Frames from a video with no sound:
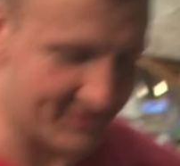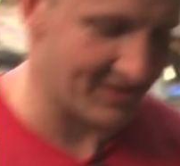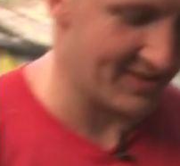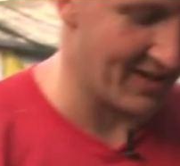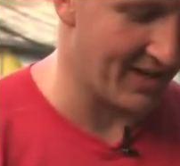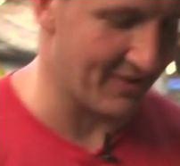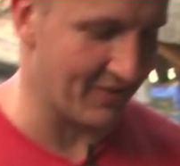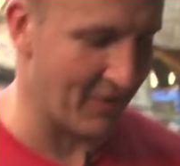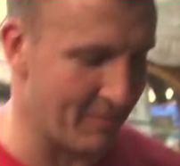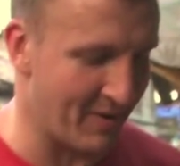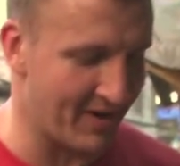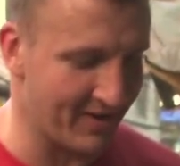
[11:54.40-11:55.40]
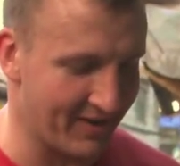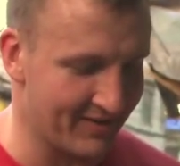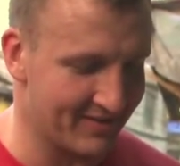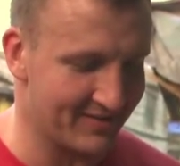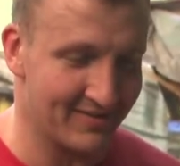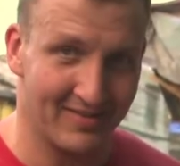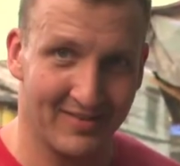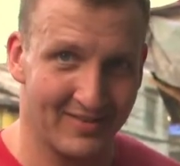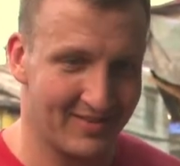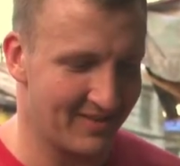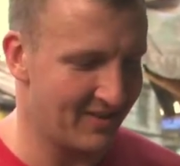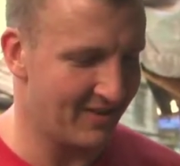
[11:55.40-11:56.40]
see like the body
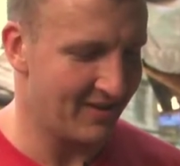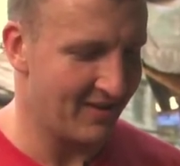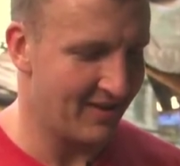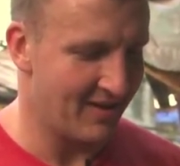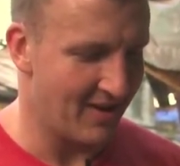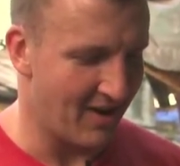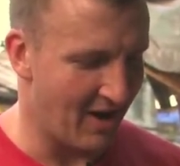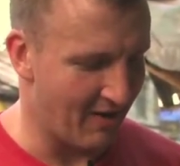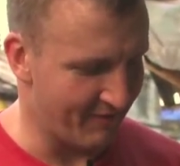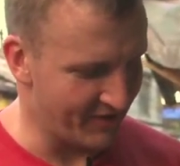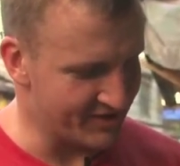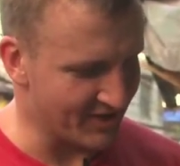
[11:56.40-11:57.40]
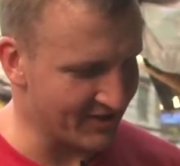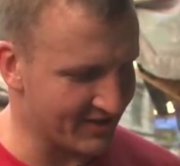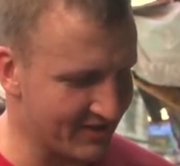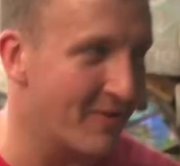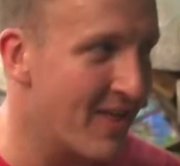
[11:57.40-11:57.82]
of the duck.